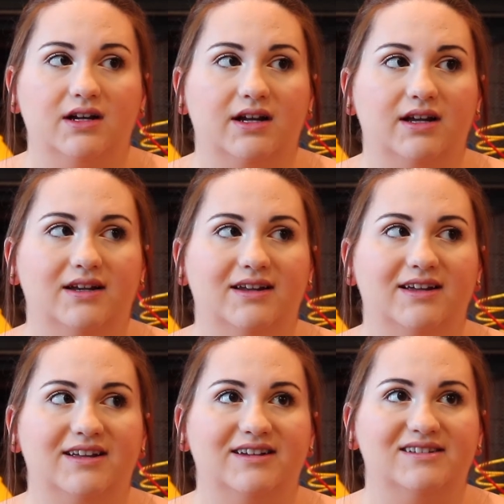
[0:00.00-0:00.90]
and
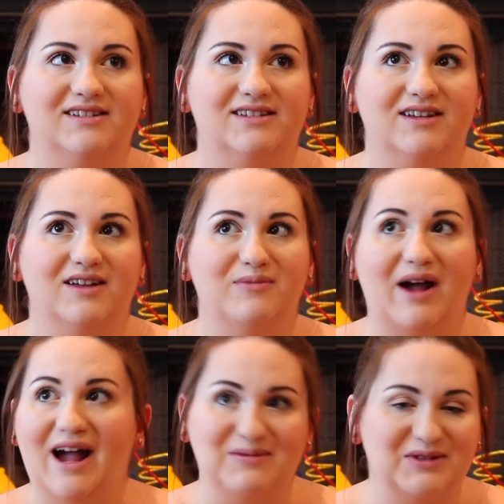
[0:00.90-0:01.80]
it is my
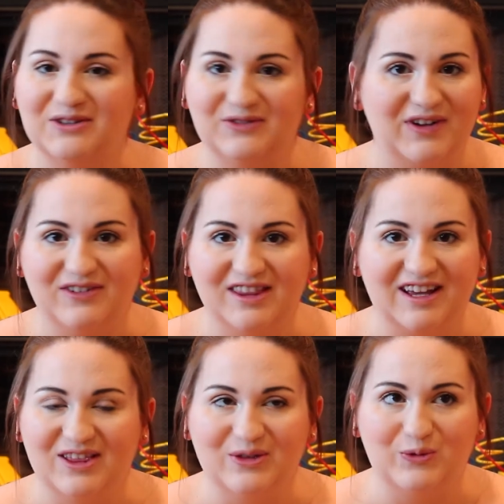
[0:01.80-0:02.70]
absolute favorite
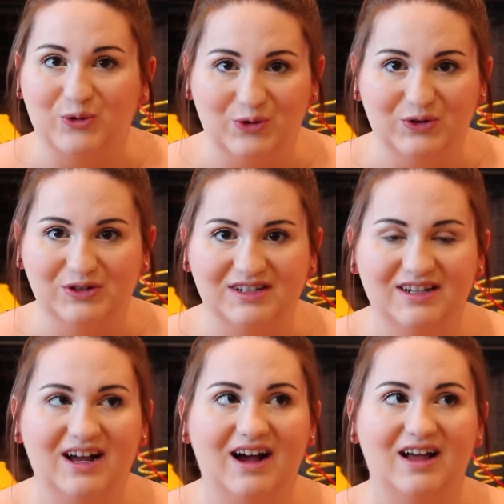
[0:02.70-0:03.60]
thing in the world.
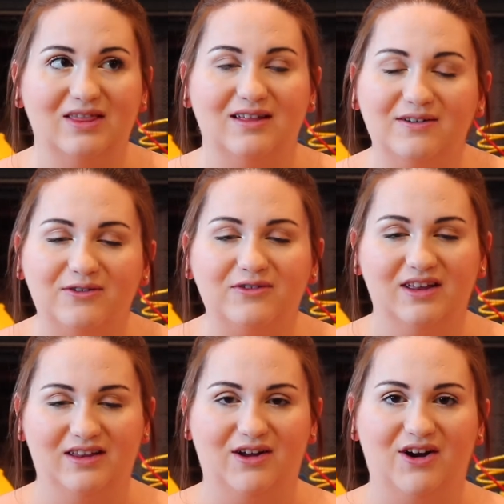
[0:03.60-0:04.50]
I love
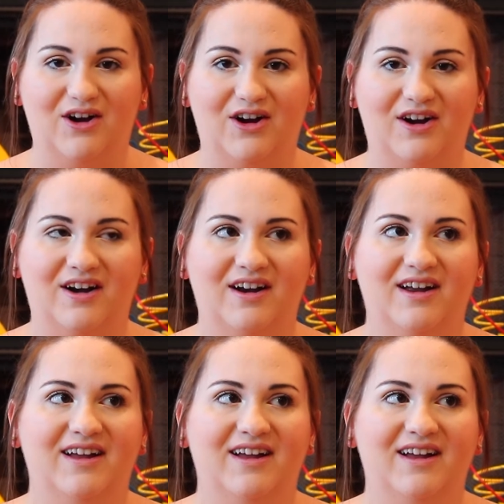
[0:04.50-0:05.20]
feeling her.